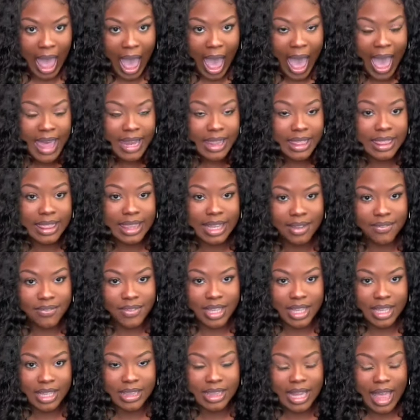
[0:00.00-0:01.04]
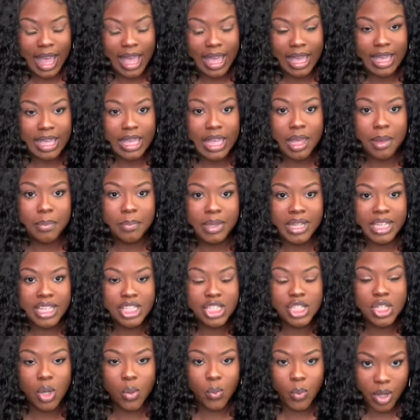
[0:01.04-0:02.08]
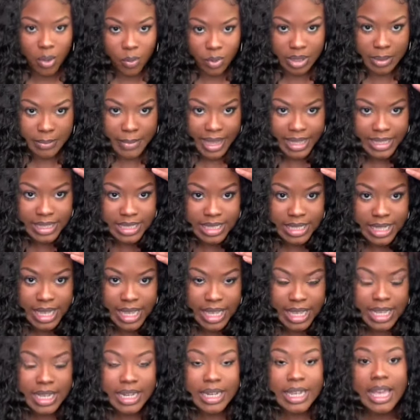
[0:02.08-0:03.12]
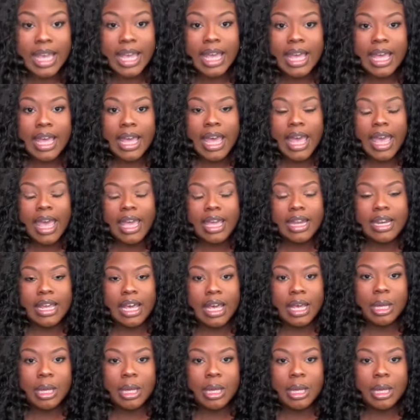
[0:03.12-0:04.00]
I love it. Like, it blends so well with my skin. And